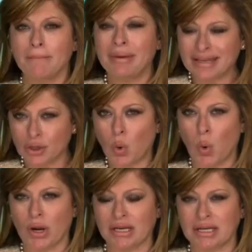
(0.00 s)

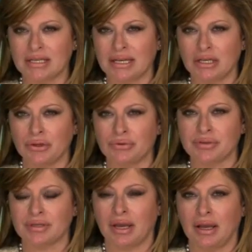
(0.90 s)
Bitcoin
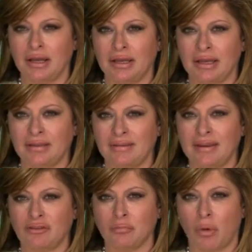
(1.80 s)
continues
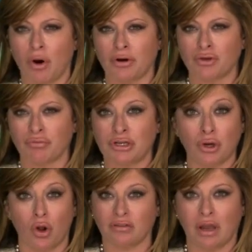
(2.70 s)
its march,
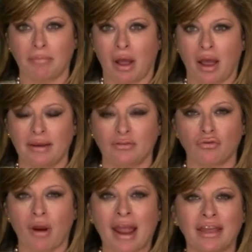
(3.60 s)
reaching all-time highs,
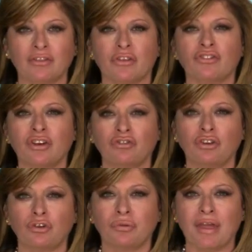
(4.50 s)
cracking the
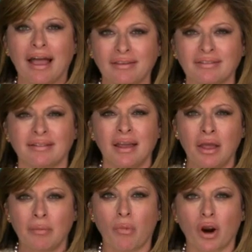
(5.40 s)
62,000
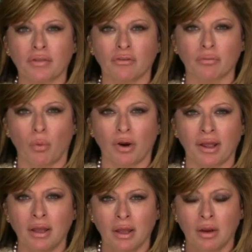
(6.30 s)
mark this
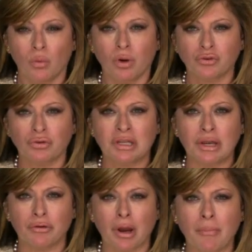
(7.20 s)
morning. Wall Street
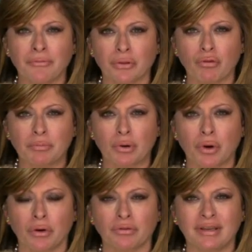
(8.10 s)
gearing up for the
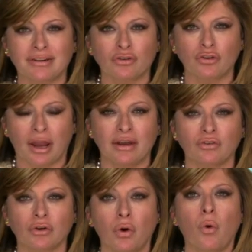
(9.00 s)
cryptocurrency
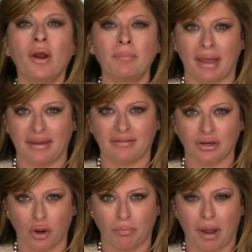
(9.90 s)
exchange Coinbase
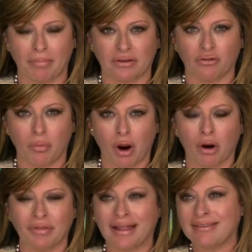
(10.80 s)
to go public
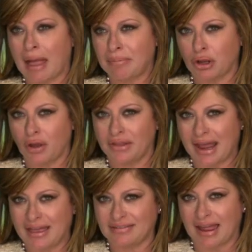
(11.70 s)
tomorrow. That's happening on the
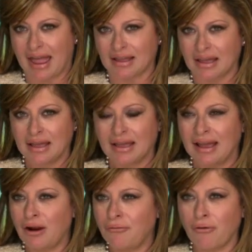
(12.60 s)
NASDAQ.
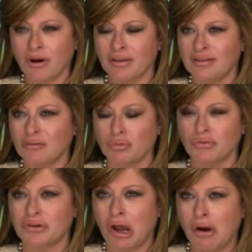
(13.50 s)
How far can this
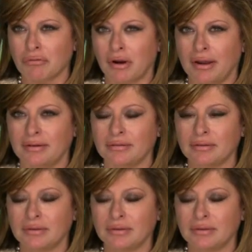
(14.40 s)
move go, Ryan?